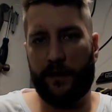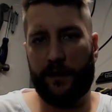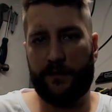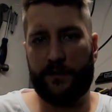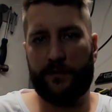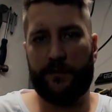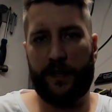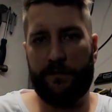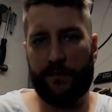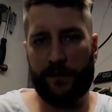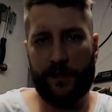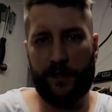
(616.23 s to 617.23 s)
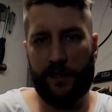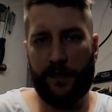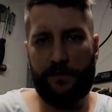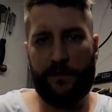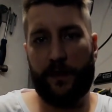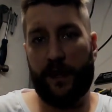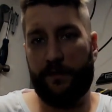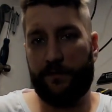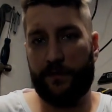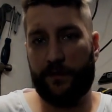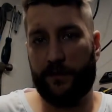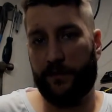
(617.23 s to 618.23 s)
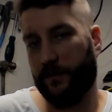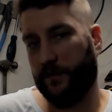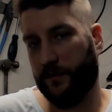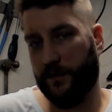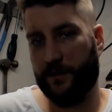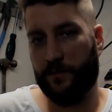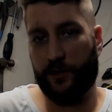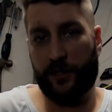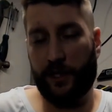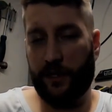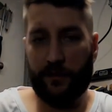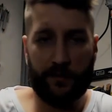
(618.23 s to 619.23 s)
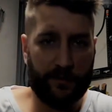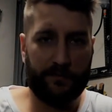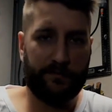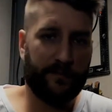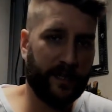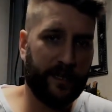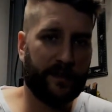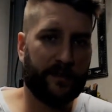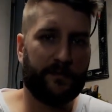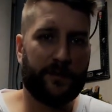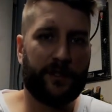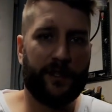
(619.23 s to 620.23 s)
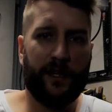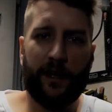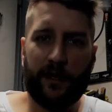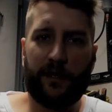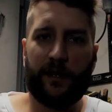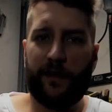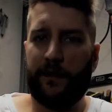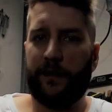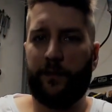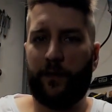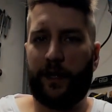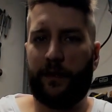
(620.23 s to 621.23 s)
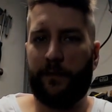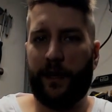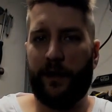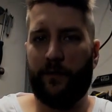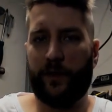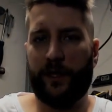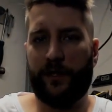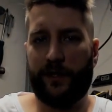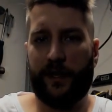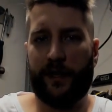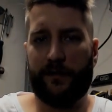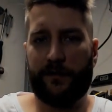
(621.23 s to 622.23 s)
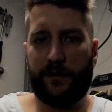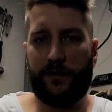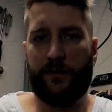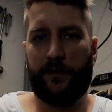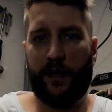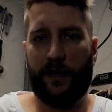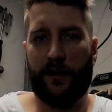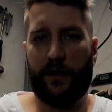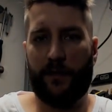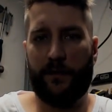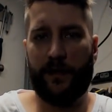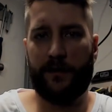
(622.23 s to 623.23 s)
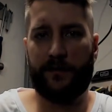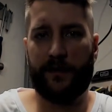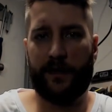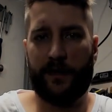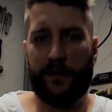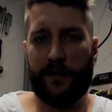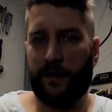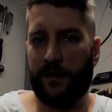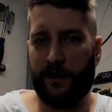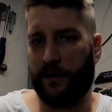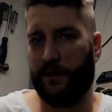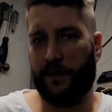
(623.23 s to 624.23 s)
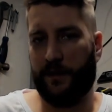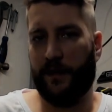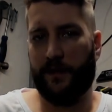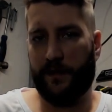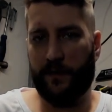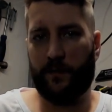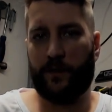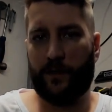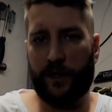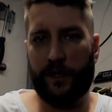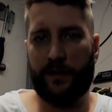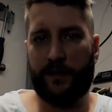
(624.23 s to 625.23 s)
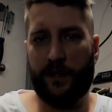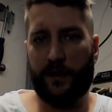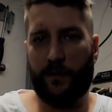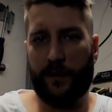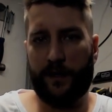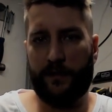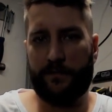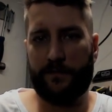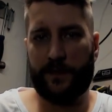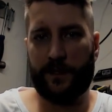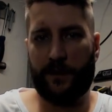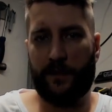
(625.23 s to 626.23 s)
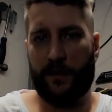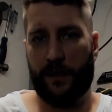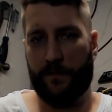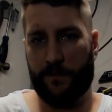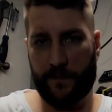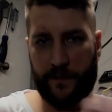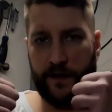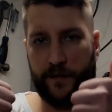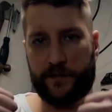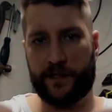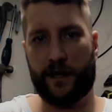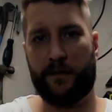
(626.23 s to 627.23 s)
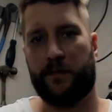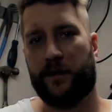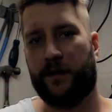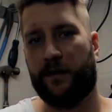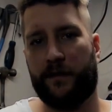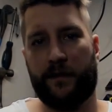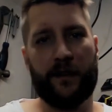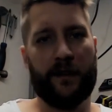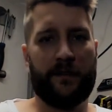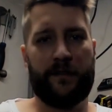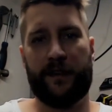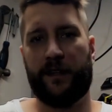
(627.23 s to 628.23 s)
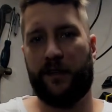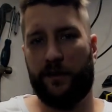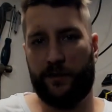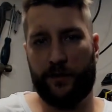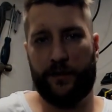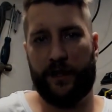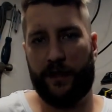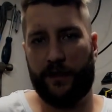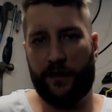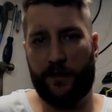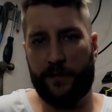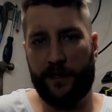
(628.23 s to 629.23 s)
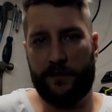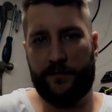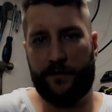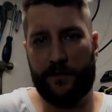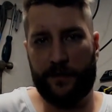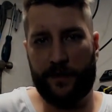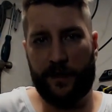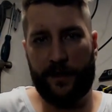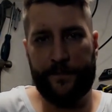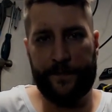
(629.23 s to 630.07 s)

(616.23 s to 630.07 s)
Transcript: So definitely, if you're after this machine or any other machine, I can highly recommend reaching out to Toucan Hobbies, and yeah, they were great to deal with. So thumbs up, and thank you Toucan Hobbies for